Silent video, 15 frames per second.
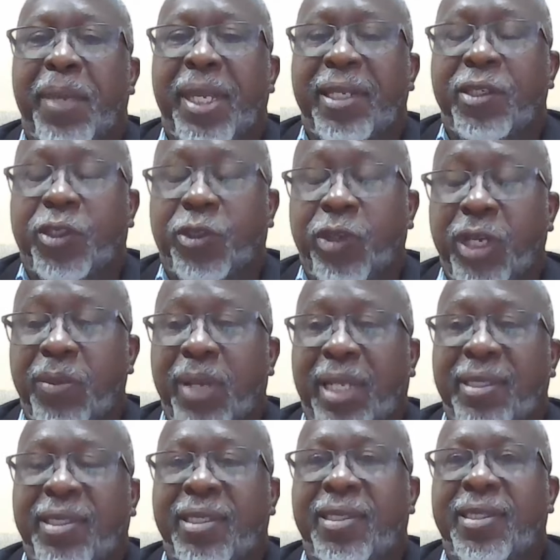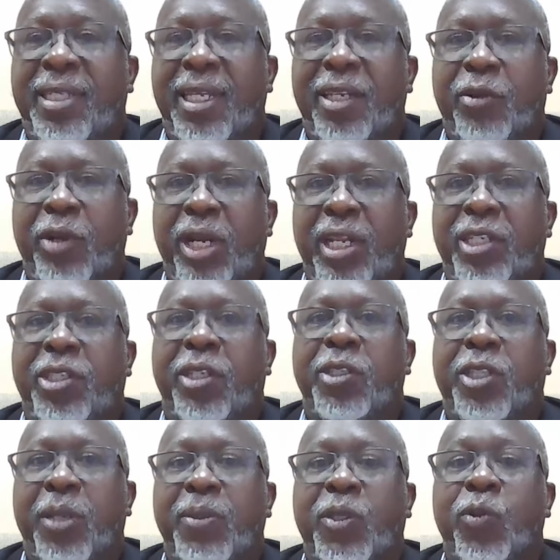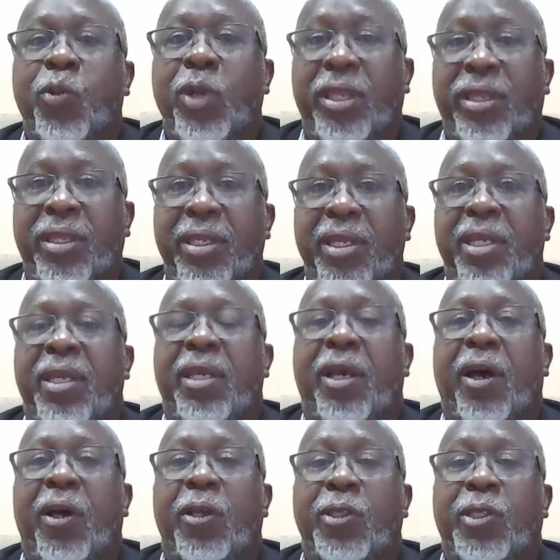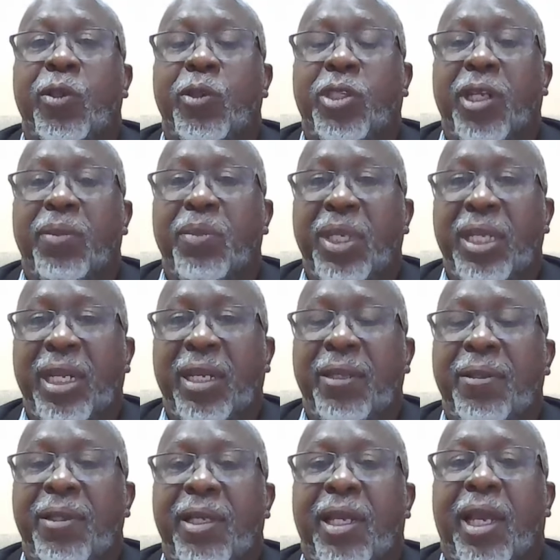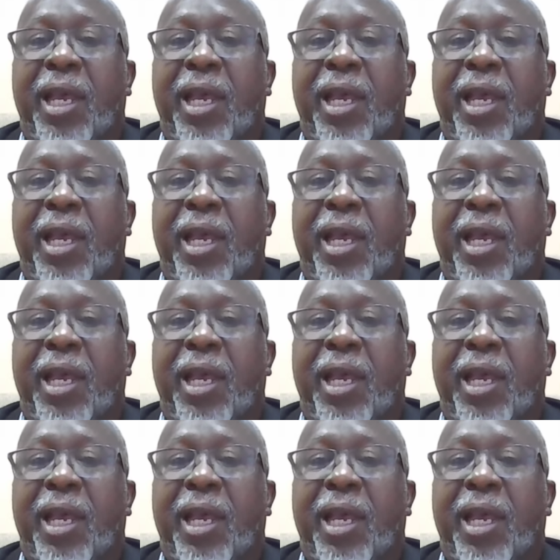mainstream and sustained relationships with our social media,